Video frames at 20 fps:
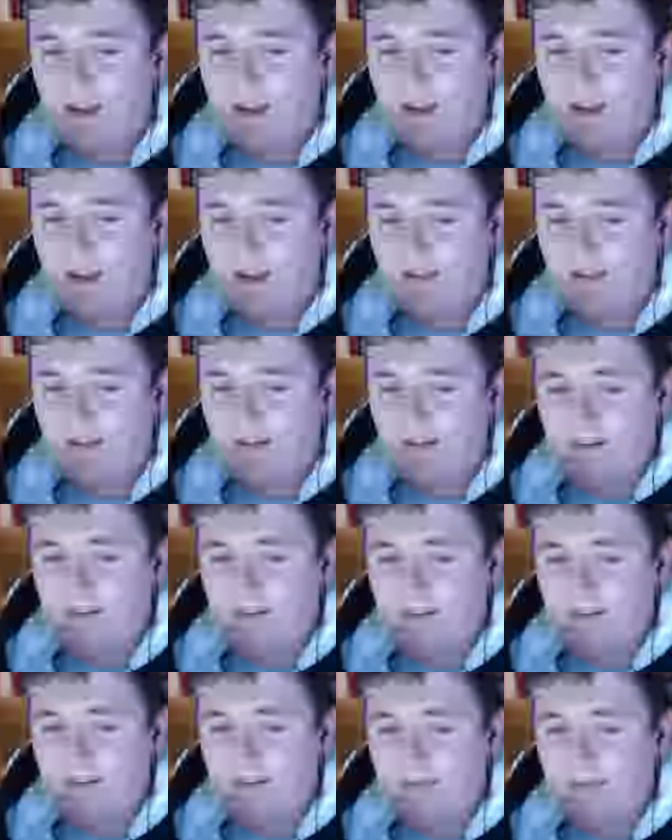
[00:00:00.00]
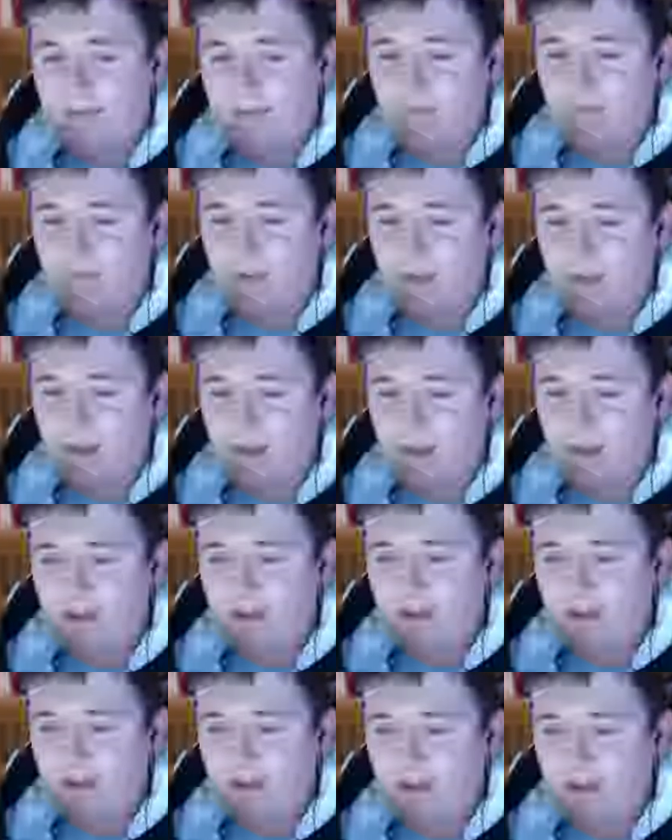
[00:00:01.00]
in order to
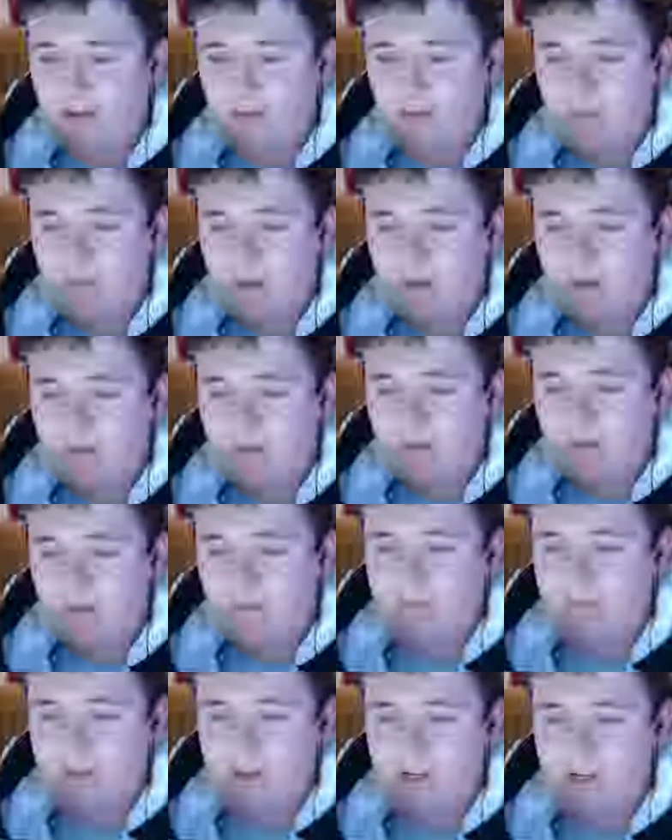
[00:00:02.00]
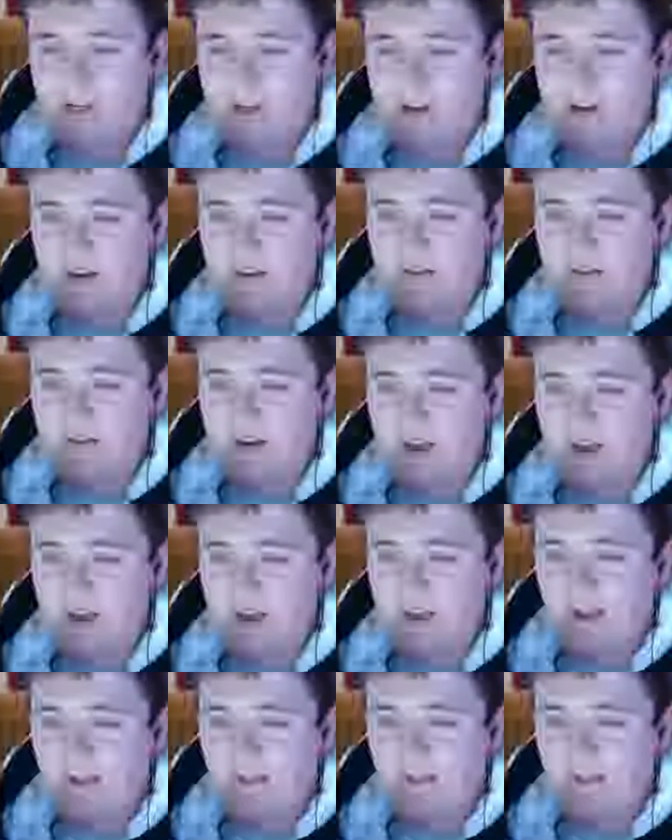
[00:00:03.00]
hopefully make it so a machine
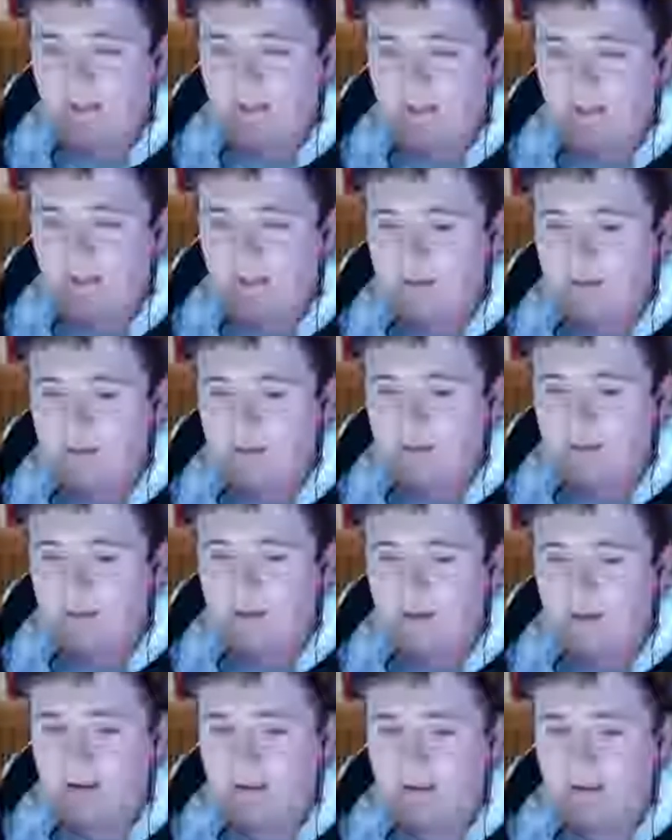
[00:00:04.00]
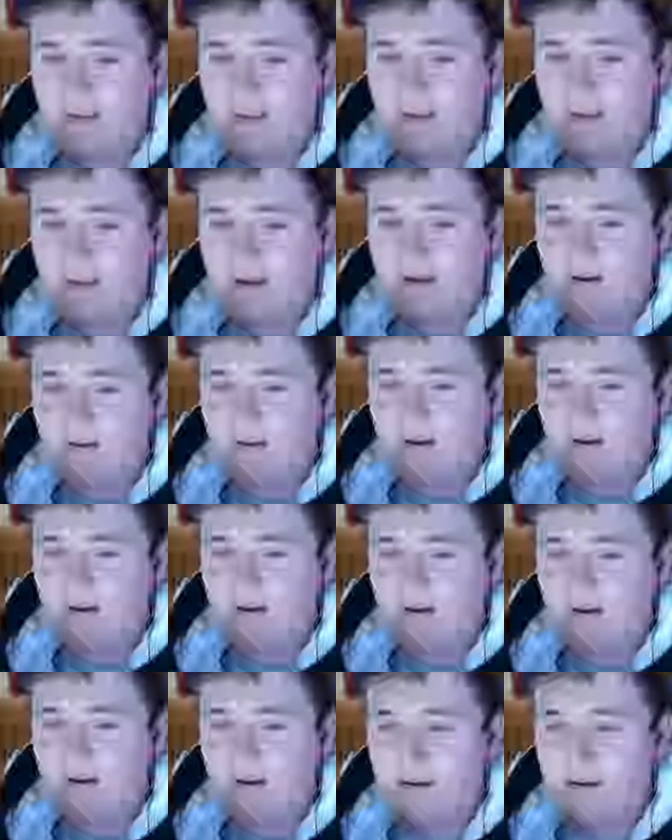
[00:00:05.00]
decides, hey, you know what?